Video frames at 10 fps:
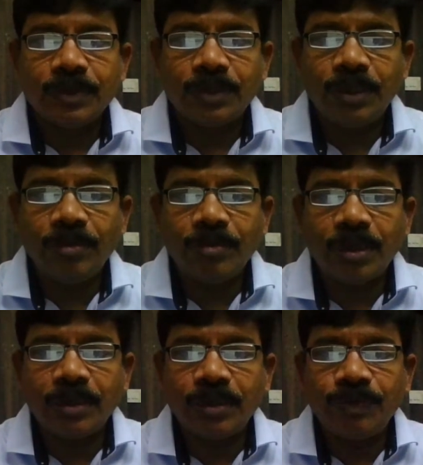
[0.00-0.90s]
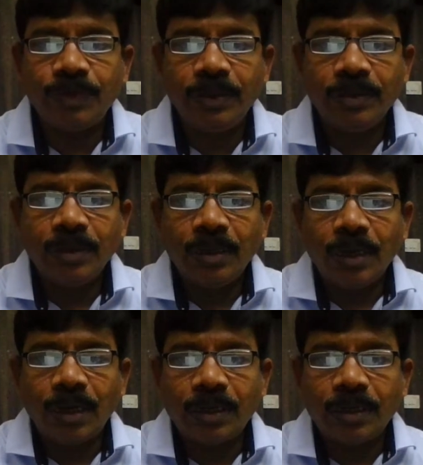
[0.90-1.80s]
Name audit fee
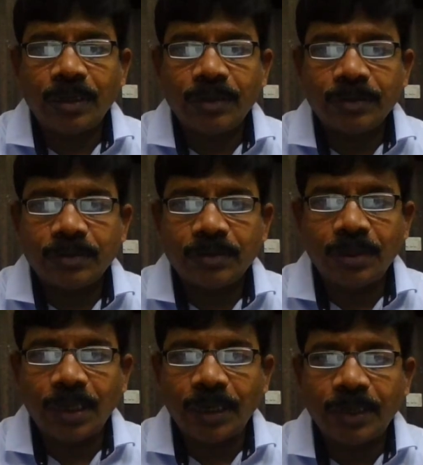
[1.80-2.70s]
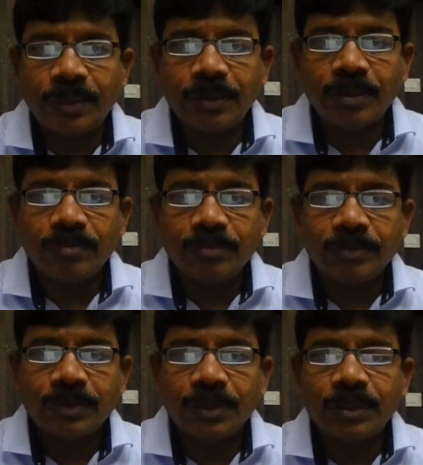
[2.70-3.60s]
under direct income.
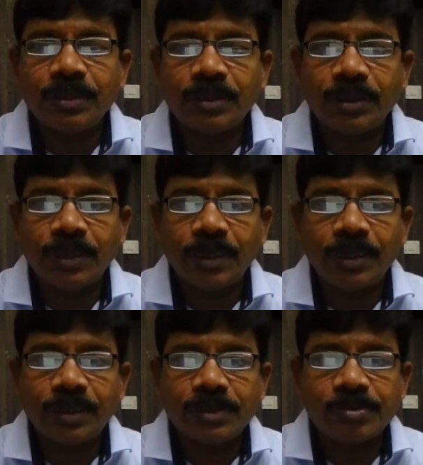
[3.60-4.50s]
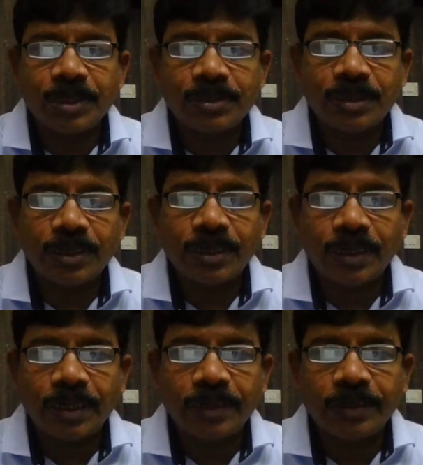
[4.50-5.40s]
Here it is mentioned
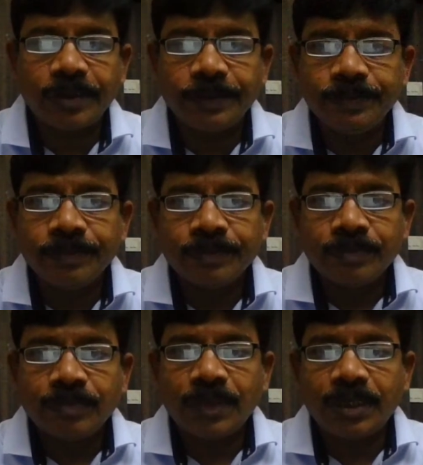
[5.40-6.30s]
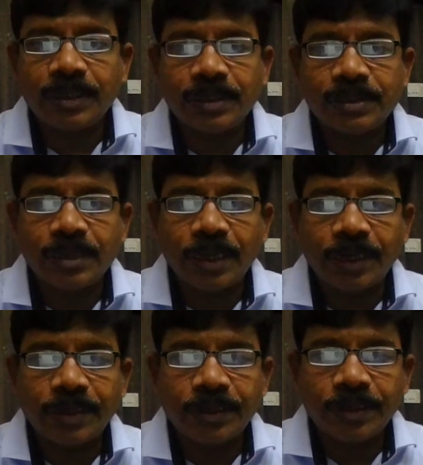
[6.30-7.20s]
indirect income, but it is
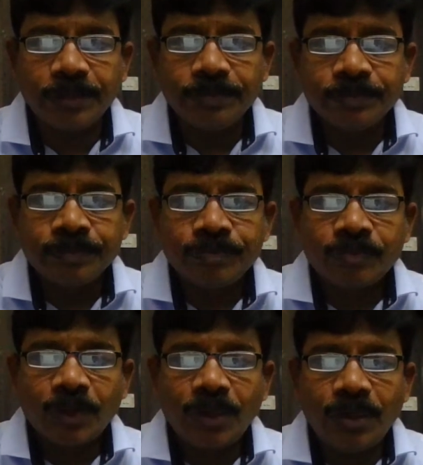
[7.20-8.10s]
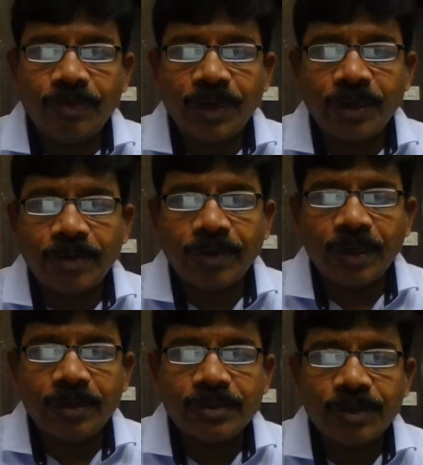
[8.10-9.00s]
direct income. Inventory
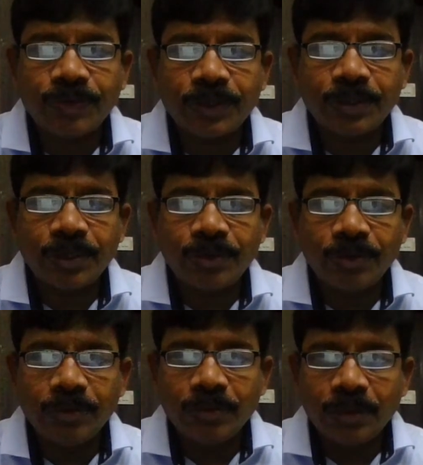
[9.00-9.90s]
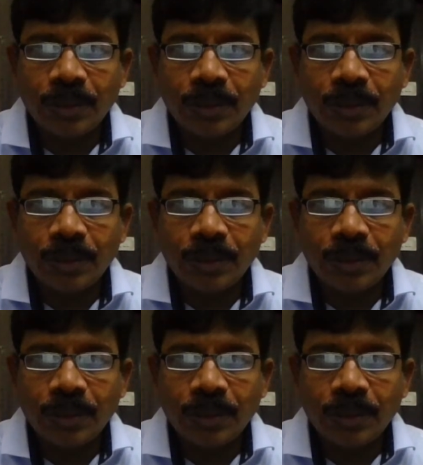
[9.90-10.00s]
value is affected, no.